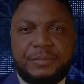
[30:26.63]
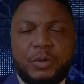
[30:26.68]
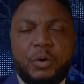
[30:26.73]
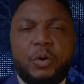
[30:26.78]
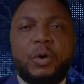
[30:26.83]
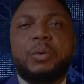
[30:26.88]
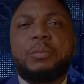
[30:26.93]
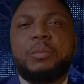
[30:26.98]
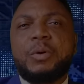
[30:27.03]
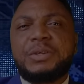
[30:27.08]

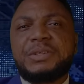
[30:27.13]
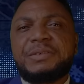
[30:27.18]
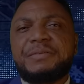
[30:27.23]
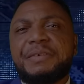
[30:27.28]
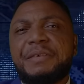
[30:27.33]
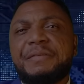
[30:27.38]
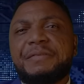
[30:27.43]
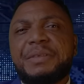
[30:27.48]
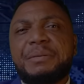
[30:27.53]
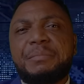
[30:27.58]
Almost
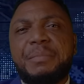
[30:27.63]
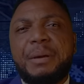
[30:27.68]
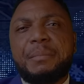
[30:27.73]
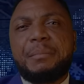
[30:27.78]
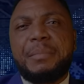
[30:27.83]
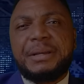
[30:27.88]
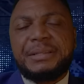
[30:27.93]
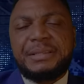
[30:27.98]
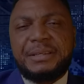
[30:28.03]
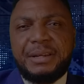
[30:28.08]
50
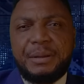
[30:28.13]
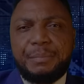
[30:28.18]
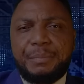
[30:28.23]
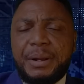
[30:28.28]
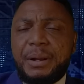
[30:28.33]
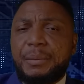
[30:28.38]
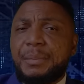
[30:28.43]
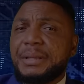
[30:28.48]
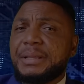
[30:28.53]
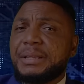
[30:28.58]
members in the
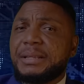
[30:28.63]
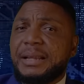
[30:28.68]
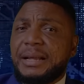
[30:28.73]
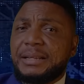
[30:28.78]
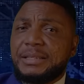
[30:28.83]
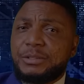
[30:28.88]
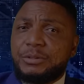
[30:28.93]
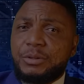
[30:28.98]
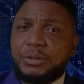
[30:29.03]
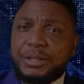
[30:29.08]
parliament.
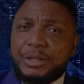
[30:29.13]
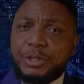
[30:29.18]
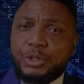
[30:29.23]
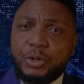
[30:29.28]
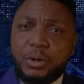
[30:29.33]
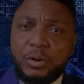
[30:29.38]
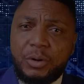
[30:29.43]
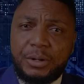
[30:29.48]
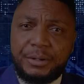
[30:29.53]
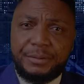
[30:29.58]
That's not a
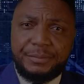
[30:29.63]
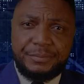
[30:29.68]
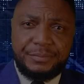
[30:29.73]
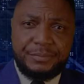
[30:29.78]
joke.